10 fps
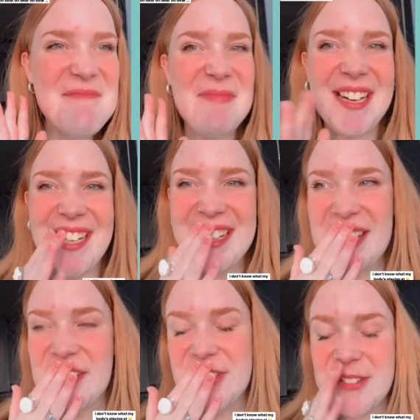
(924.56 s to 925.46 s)
But
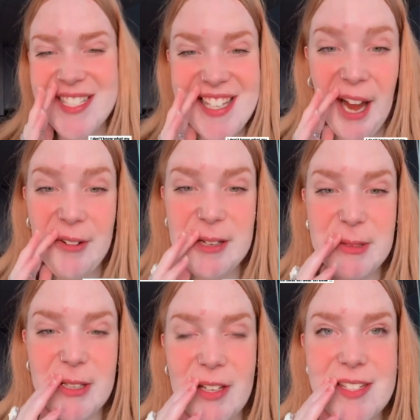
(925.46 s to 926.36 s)
it was really scary
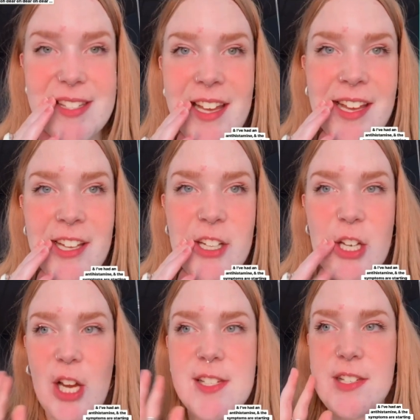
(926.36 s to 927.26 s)
because
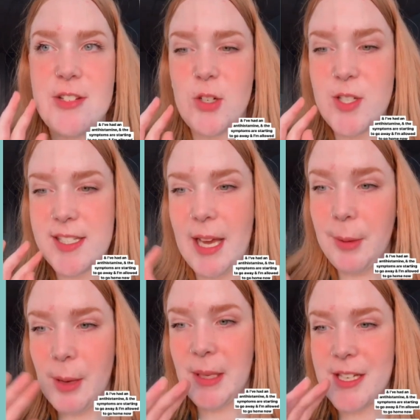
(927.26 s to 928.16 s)
nurses and doctors kept
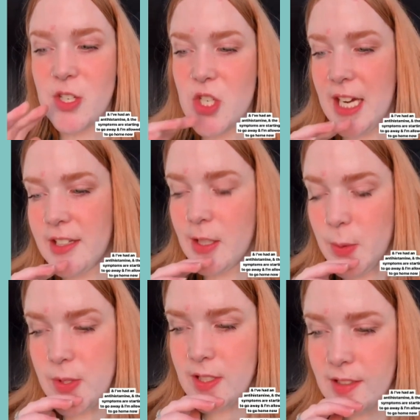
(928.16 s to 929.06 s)
coming in to check that I
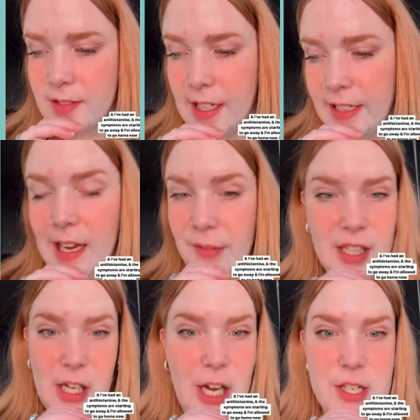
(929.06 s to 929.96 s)
wasn't like having
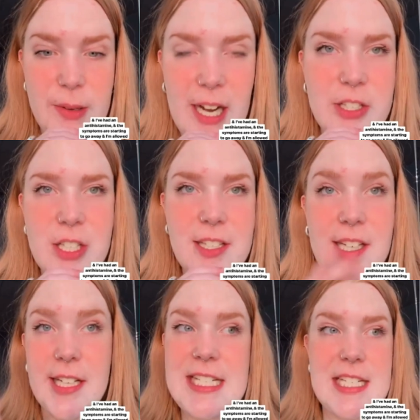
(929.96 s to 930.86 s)
an allergic reaction,
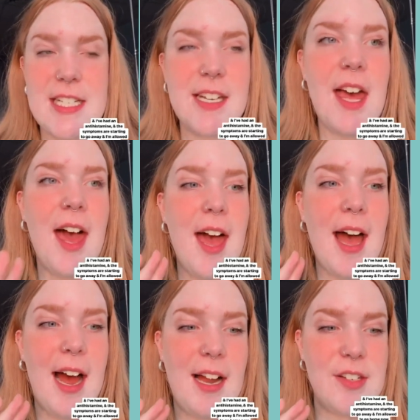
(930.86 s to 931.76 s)
and I didn't.
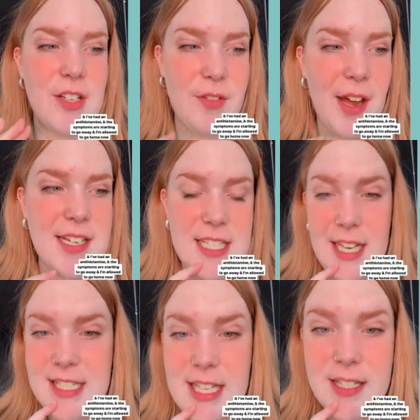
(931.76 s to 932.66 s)
And I've had an
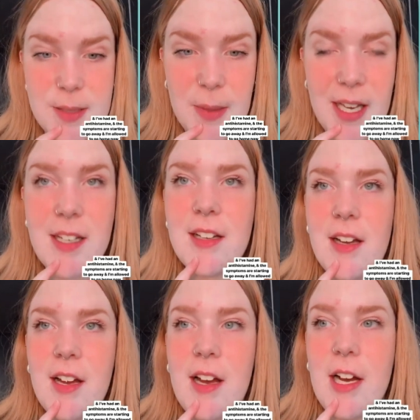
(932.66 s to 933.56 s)
antihistamine,
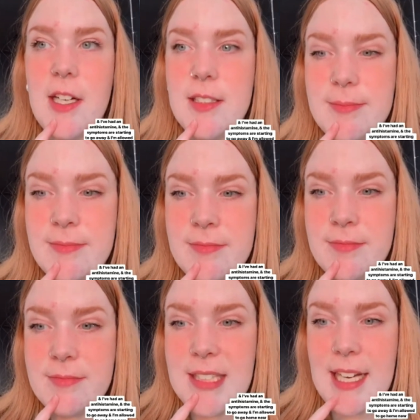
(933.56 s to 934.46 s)

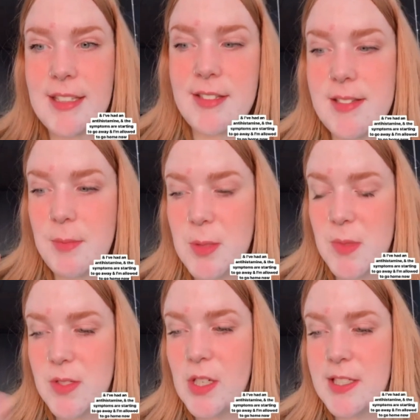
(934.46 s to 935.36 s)
and the symptoms
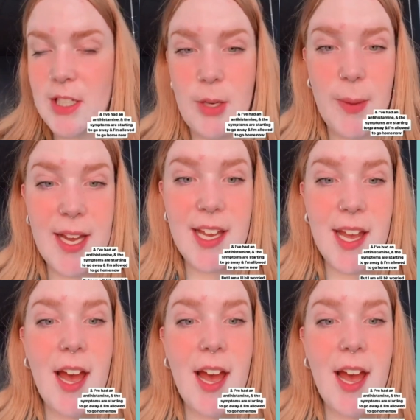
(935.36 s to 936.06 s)
are starting to go away,